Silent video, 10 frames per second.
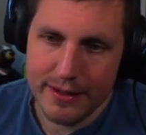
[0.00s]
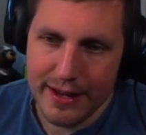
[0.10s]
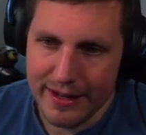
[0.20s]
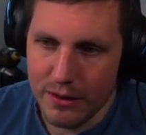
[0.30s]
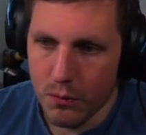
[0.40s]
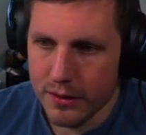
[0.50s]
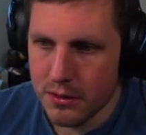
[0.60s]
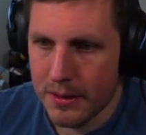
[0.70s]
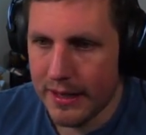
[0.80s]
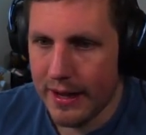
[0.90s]
91
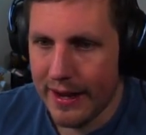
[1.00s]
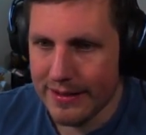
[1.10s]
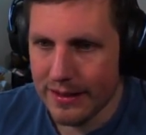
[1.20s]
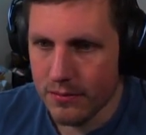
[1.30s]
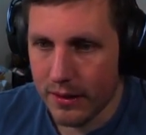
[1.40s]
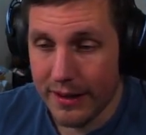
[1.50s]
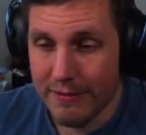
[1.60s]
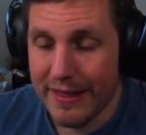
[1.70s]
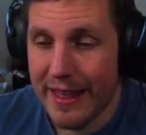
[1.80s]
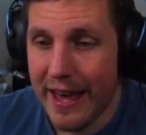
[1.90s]
speed at
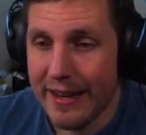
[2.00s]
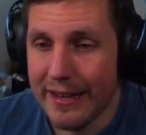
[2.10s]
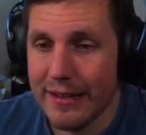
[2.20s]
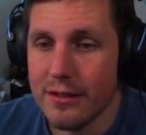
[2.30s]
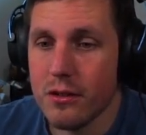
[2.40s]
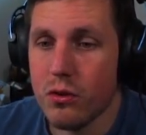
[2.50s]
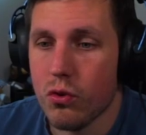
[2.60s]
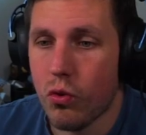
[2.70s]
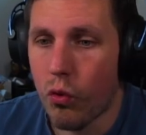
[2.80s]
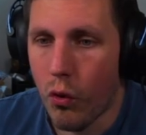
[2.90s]
6'11". That is
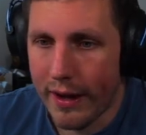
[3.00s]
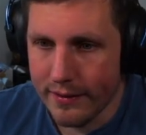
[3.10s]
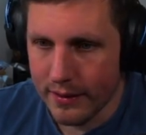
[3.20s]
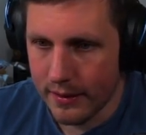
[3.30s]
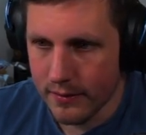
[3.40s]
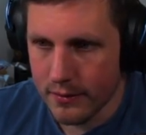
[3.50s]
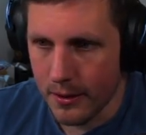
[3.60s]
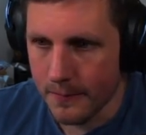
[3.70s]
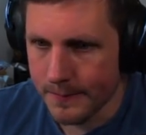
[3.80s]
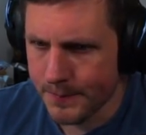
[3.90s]
crazy. So